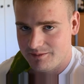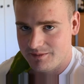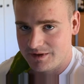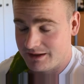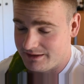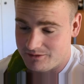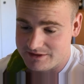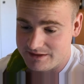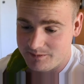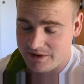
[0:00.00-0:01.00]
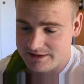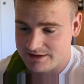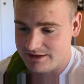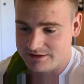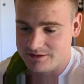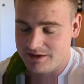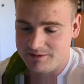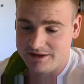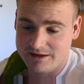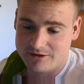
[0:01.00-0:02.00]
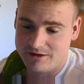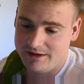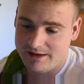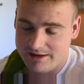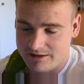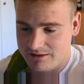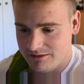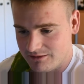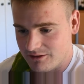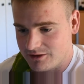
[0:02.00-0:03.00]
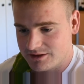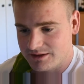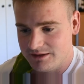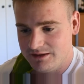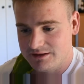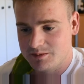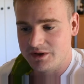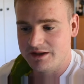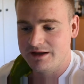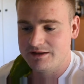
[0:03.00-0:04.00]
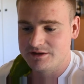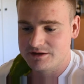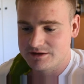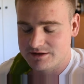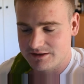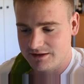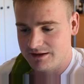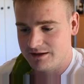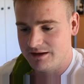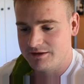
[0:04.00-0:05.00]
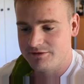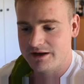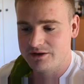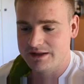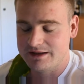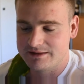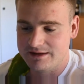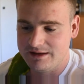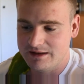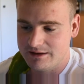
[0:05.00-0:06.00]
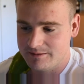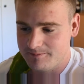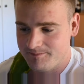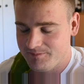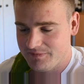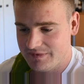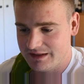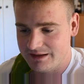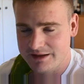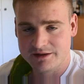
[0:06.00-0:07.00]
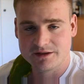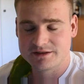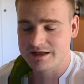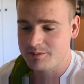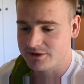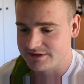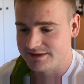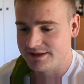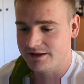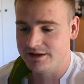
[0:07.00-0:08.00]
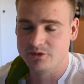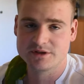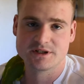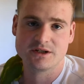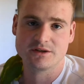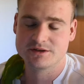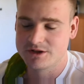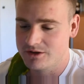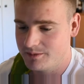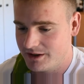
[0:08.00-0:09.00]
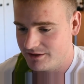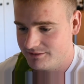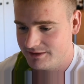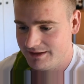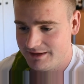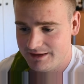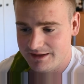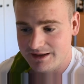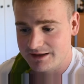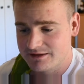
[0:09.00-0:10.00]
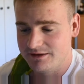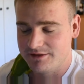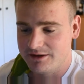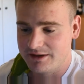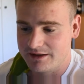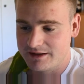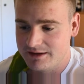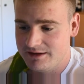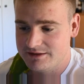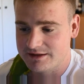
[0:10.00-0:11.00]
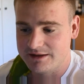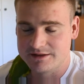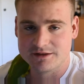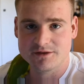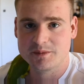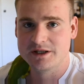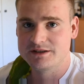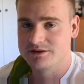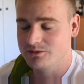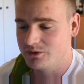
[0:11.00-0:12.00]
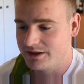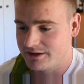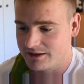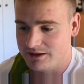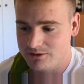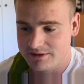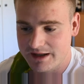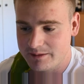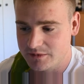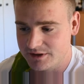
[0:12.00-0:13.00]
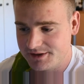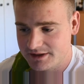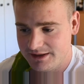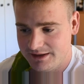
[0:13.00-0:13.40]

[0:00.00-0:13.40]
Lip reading: Again, there wasn't a baseline, so maybe they already had large kidneys, but it found that the in a separate study, which I'll show above, it actually found that kidney size of a patient with acute damage